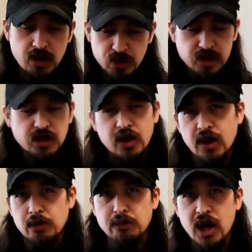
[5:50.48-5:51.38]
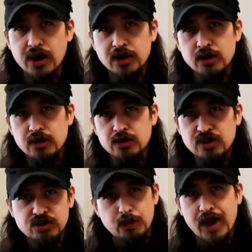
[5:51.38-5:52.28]
everything that I embody
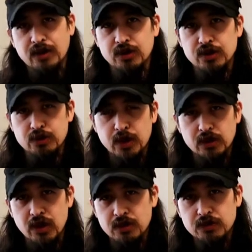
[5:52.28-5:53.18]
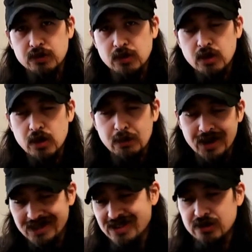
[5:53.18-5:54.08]
systematically into my life
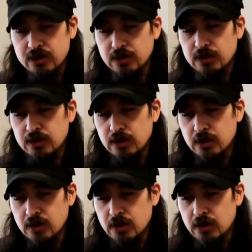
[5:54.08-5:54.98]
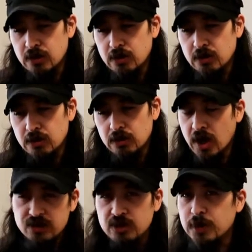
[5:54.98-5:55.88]
and my existence.
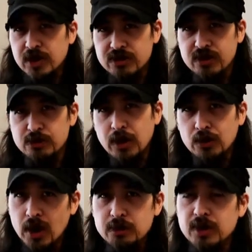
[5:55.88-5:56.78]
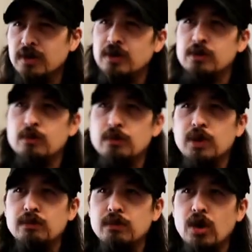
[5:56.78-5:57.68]
Not just because that's my right, because,
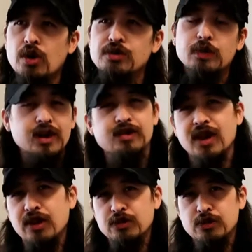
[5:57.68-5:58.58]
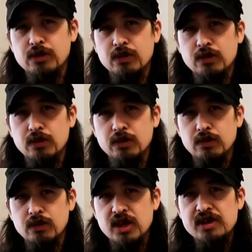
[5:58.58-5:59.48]
but also because that is
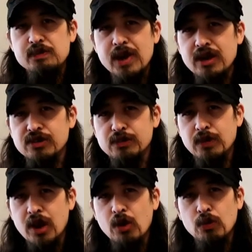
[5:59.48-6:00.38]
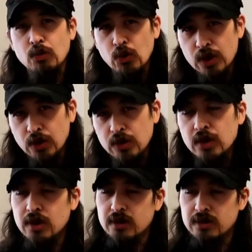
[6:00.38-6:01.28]
the independence of my own
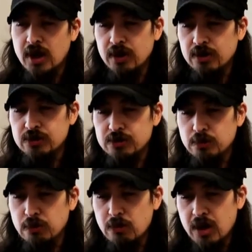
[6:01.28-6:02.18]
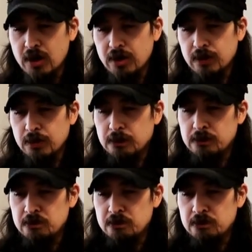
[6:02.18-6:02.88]
will, that is my,